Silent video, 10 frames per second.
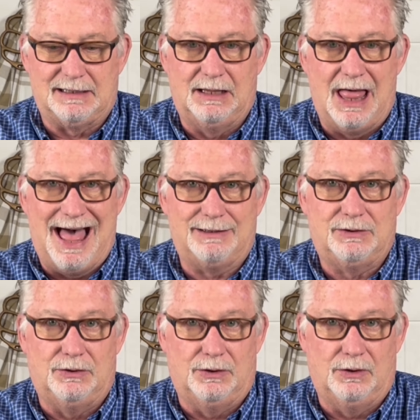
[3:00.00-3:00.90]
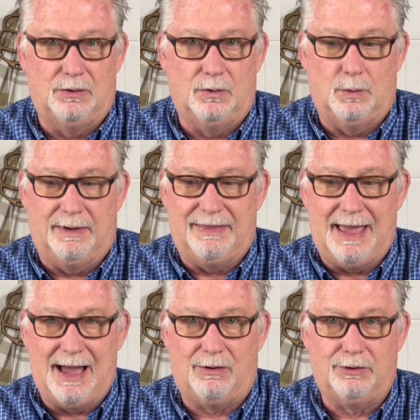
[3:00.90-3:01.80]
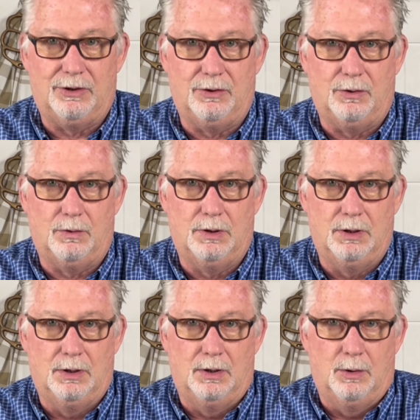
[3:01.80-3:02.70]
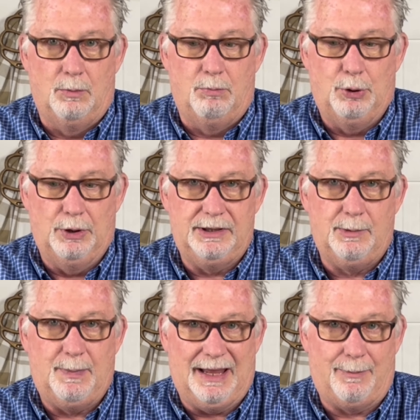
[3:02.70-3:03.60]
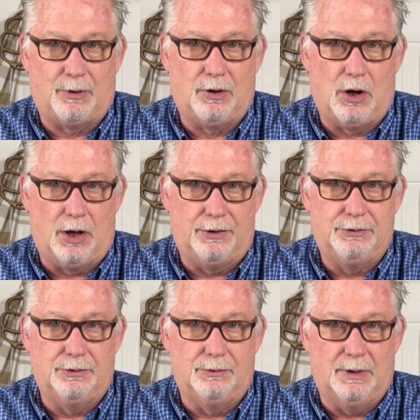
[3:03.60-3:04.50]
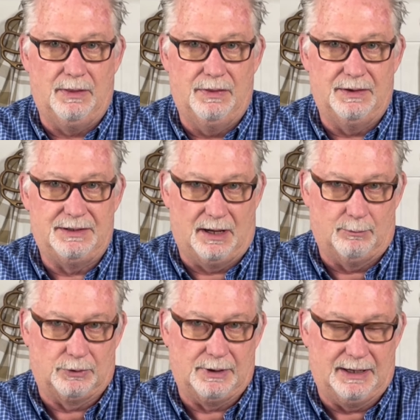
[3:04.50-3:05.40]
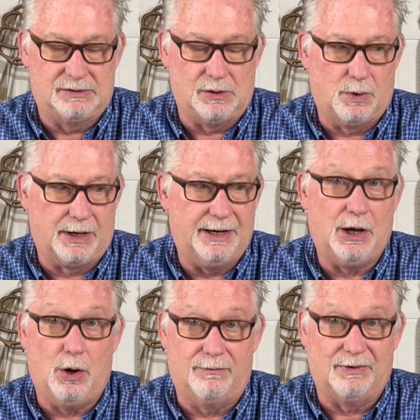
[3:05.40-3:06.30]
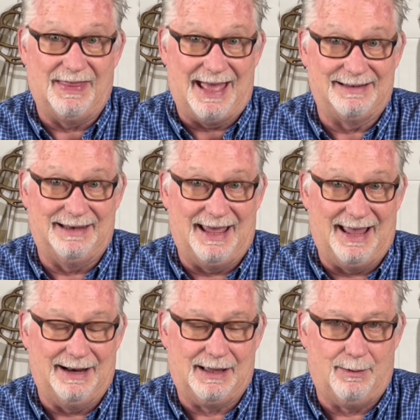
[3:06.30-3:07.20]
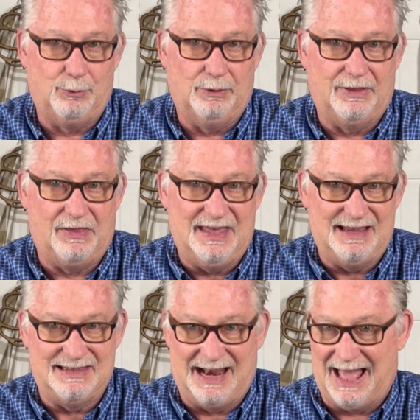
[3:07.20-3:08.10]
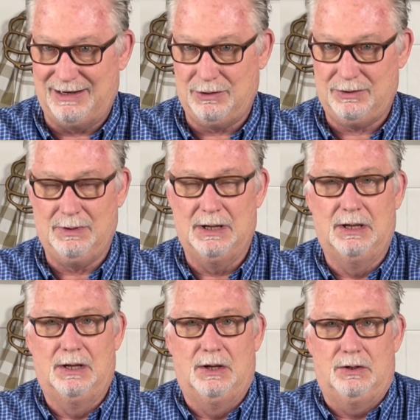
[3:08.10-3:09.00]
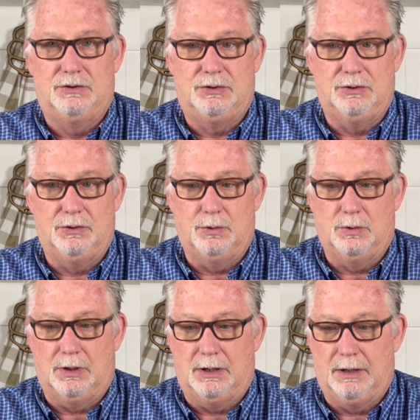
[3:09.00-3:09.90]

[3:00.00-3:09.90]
a lot to do with how you put the paper onto the tumbler. And so we're gonna go over that today and a couple of the things that I do to